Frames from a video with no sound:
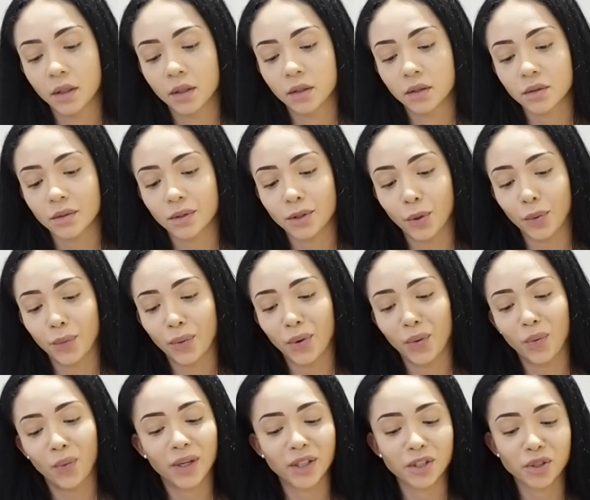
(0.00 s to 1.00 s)
So I don't know
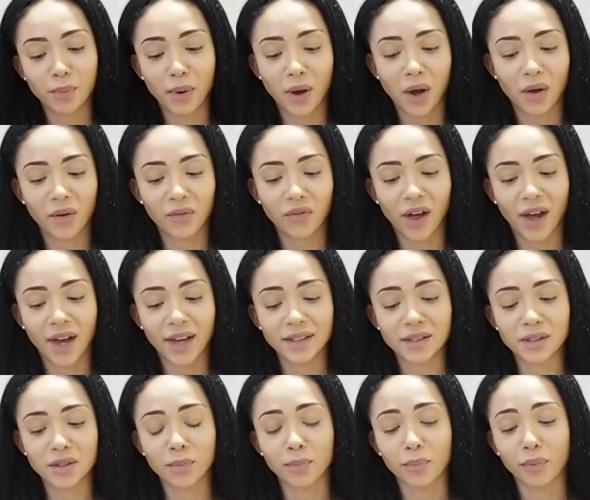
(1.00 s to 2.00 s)
which part of that
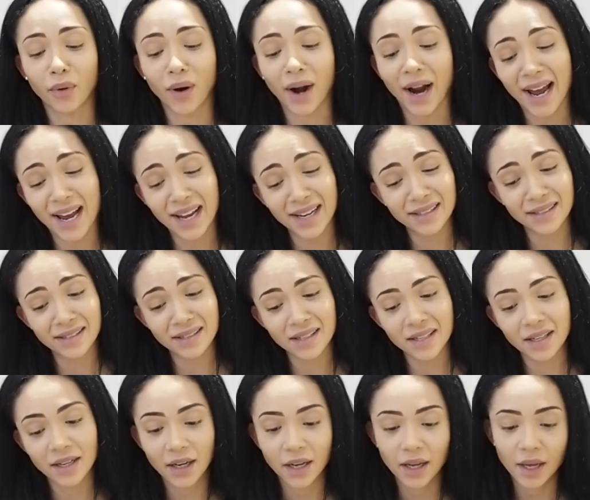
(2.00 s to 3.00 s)
is the
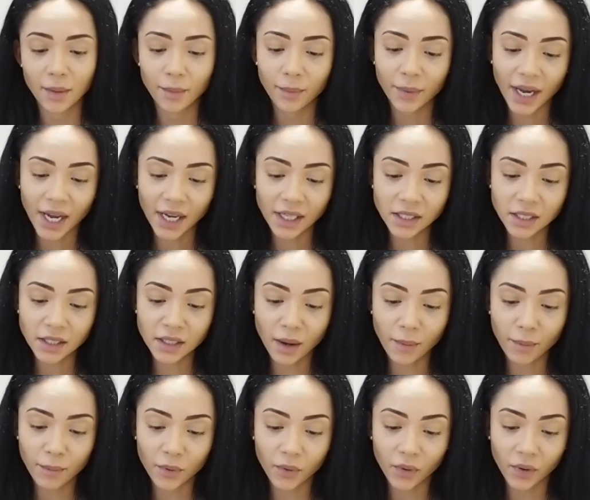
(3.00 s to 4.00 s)
brand, but it has a
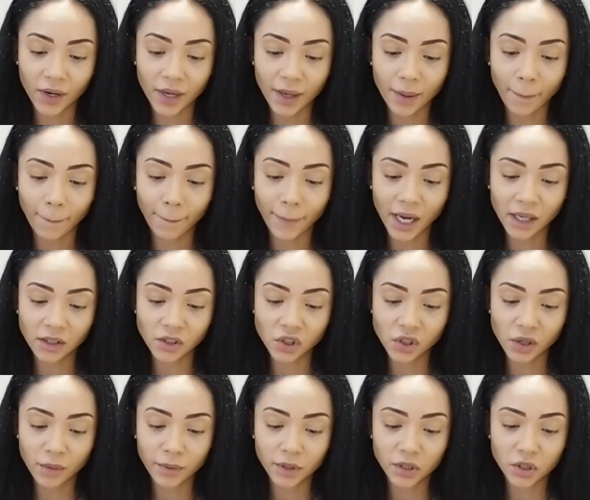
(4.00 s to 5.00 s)
number on it, batch
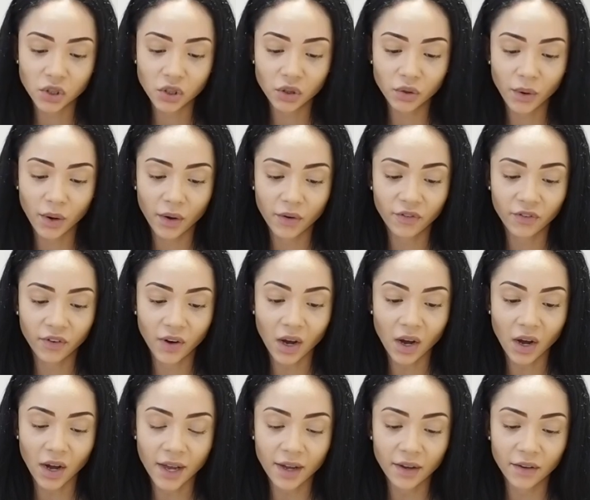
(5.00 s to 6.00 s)
number
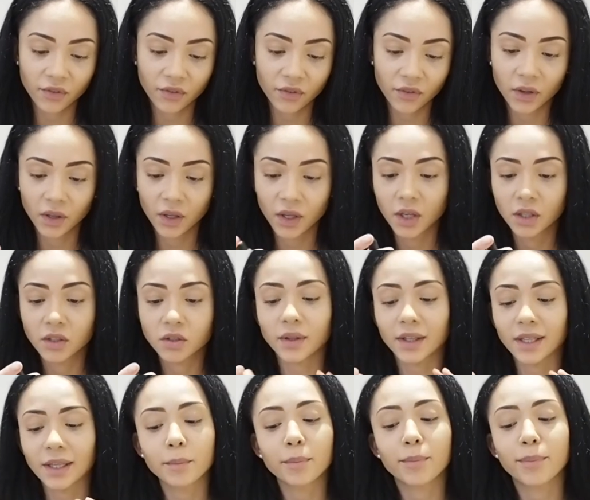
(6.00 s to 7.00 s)
205. So I
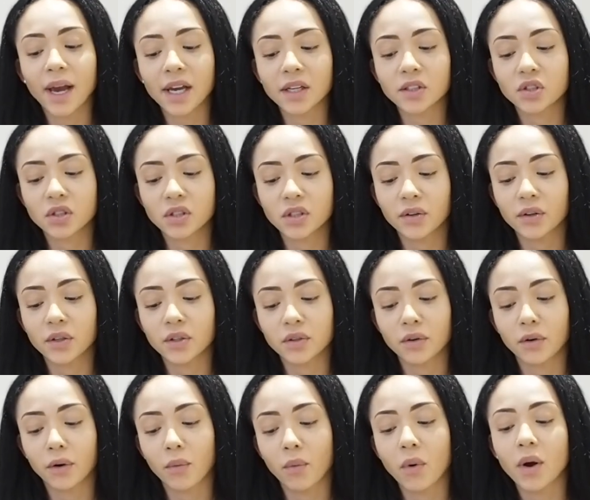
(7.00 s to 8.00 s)
think batch
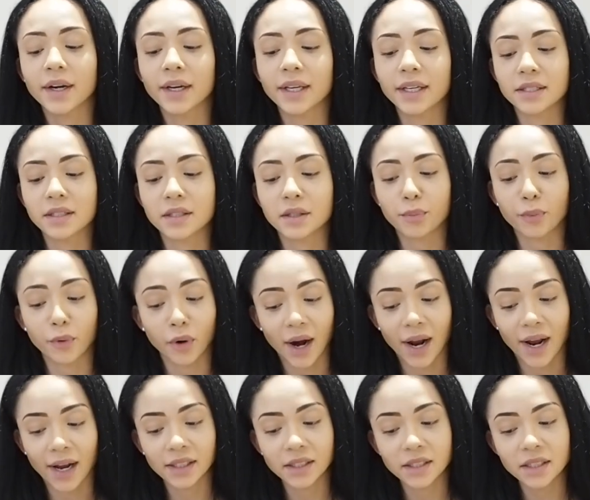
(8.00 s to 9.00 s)
001 is the
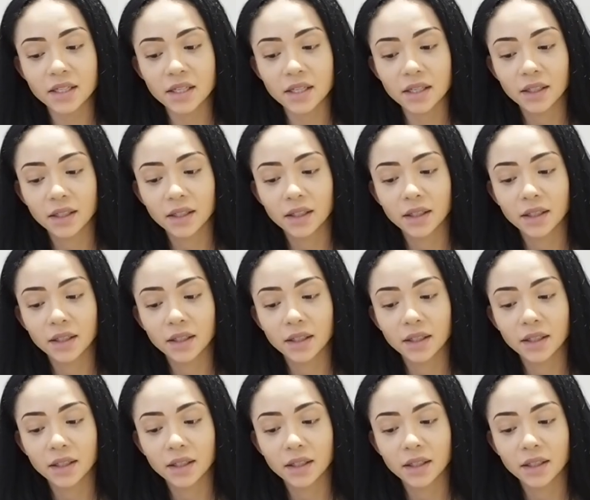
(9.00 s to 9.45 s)
brand.